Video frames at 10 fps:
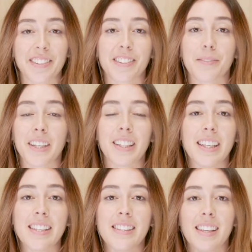So I'm going to
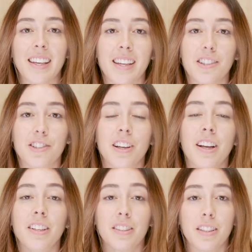list each
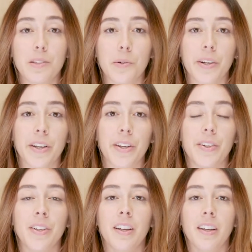
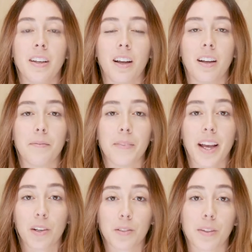tutorial
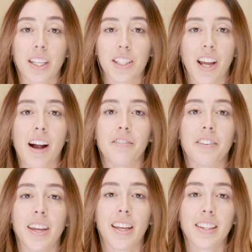that goes with each
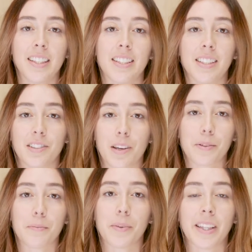outfit in the
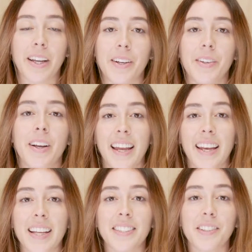description below. And
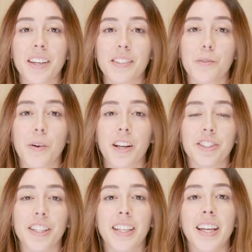as you guys are
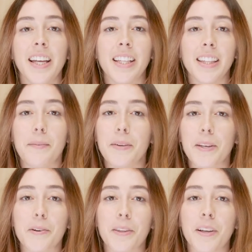watching, let me
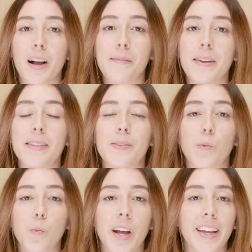know in the comments,
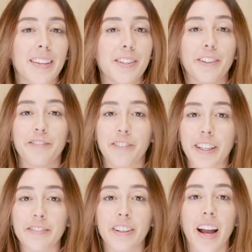what is your
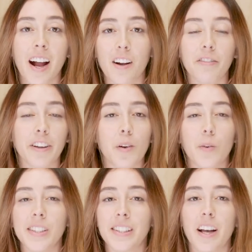favorite outfit?
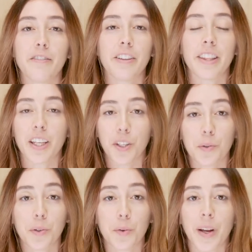What's an outfit that
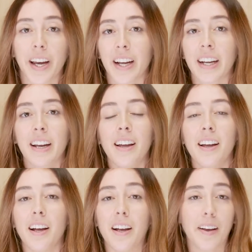you would wear?
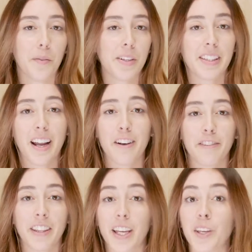What's an
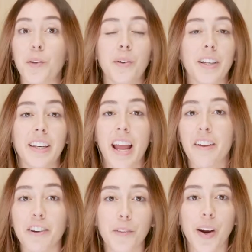outfit that you would
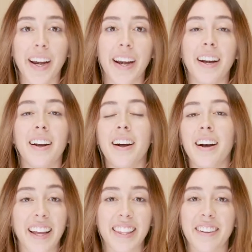never wear?
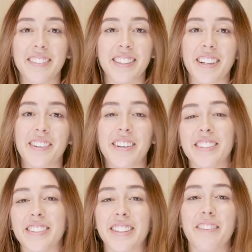I'd love to know
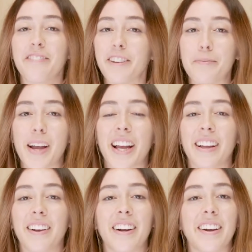and just get
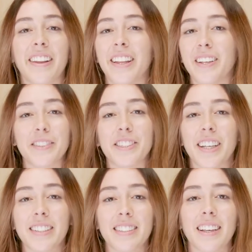feedback on like what you
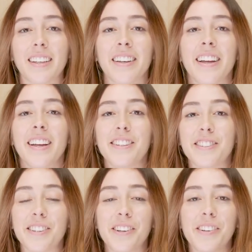guys think.
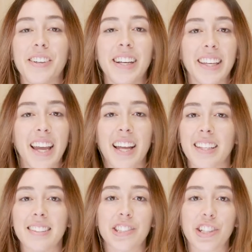So yeah,
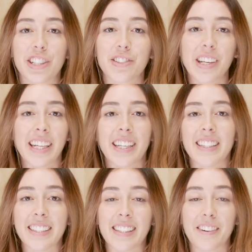let's start trying on
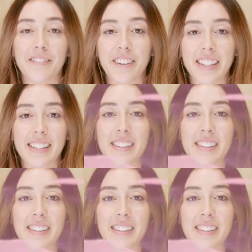these outfits.